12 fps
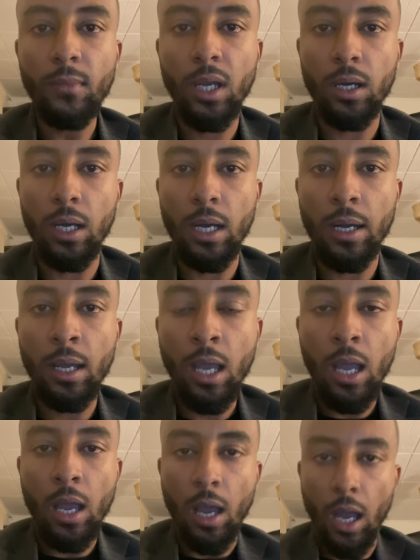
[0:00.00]

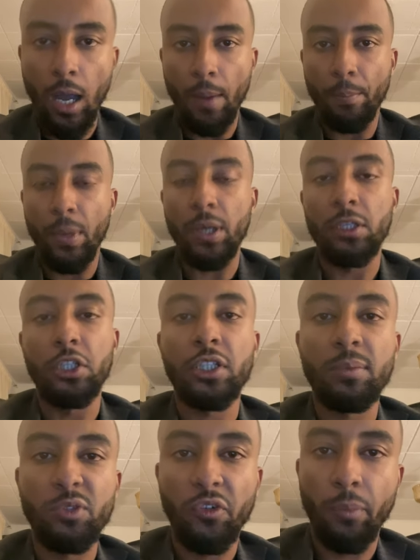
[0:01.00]
In
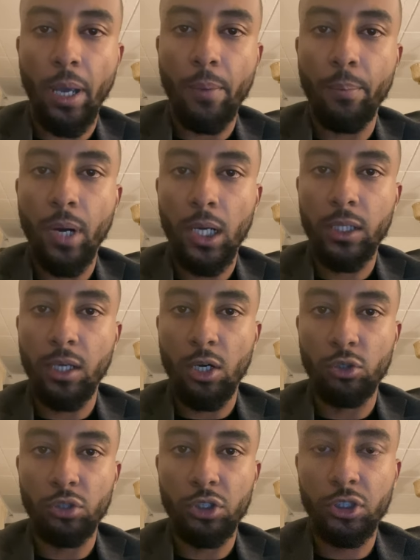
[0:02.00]
terms of my
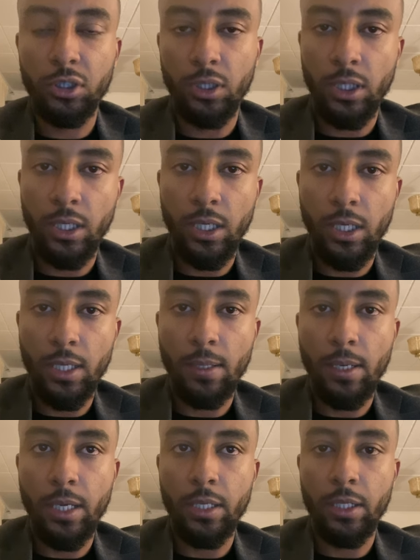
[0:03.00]
background,
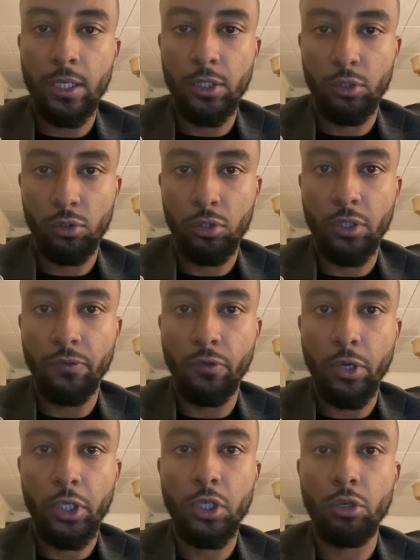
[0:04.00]
and to give
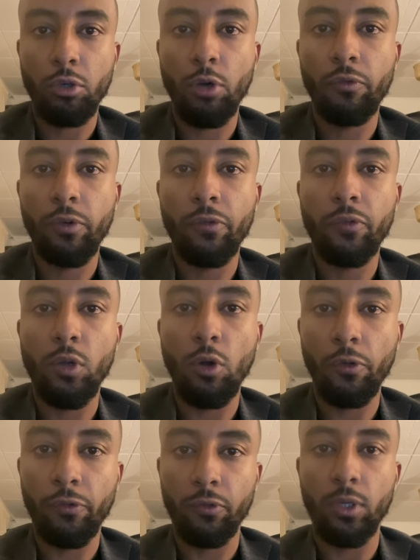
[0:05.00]
you a quick overview
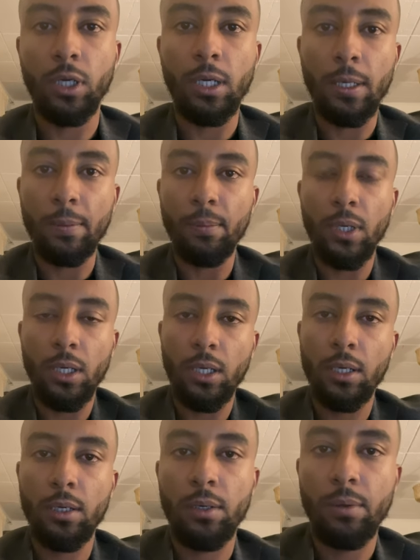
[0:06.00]
of
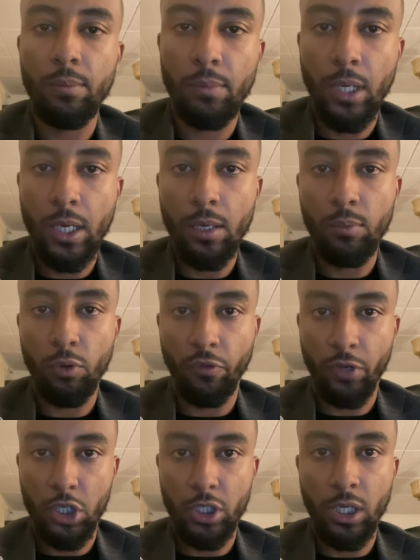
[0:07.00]
my
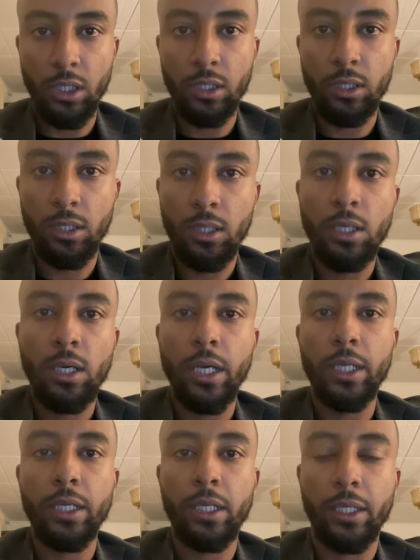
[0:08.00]
professional
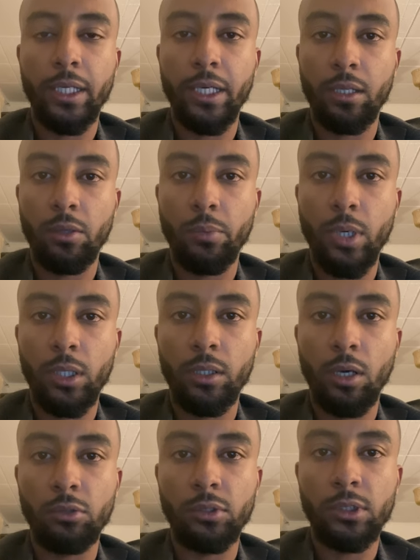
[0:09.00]
and career
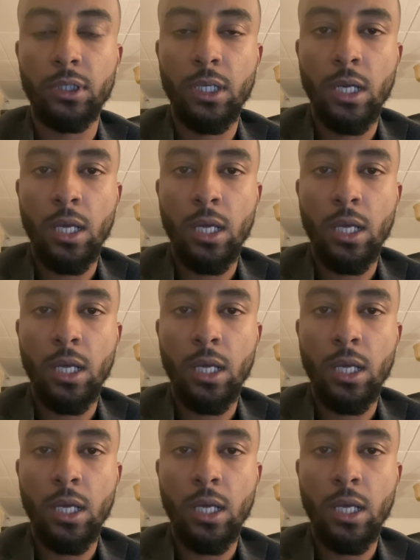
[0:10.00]
background,